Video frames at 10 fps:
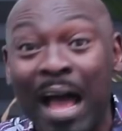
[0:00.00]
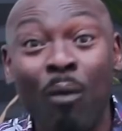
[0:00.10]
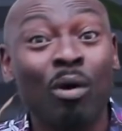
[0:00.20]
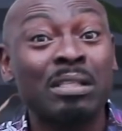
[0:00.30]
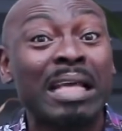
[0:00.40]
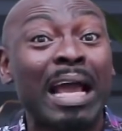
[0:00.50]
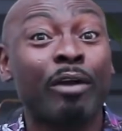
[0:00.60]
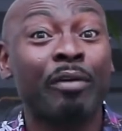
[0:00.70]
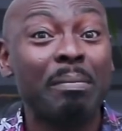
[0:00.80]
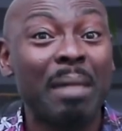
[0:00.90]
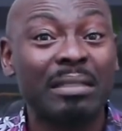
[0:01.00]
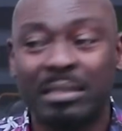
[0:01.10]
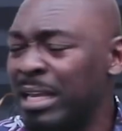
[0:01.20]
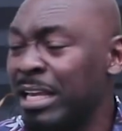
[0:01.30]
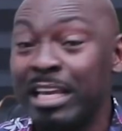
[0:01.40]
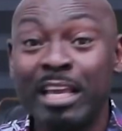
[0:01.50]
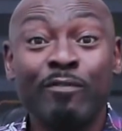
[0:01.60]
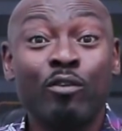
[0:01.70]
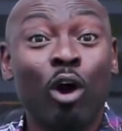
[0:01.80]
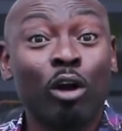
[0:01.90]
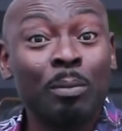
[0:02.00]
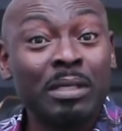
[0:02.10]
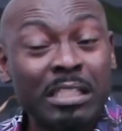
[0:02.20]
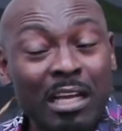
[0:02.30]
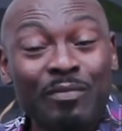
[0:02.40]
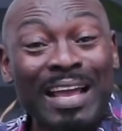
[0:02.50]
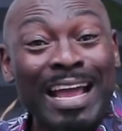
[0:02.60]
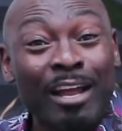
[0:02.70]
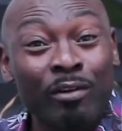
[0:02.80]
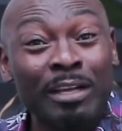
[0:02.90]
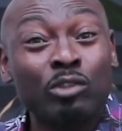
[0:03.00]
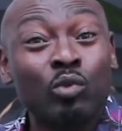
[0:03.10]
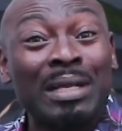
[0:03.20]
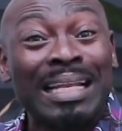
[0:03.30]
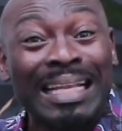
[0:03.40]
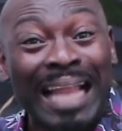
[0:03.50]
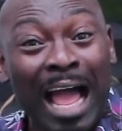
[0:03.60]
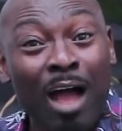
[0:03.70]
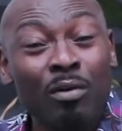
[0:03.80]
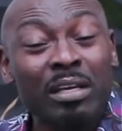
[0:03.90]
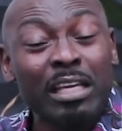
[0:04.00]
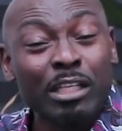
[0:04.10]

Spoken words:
That was the agreement. If Gorbachev agreed to allow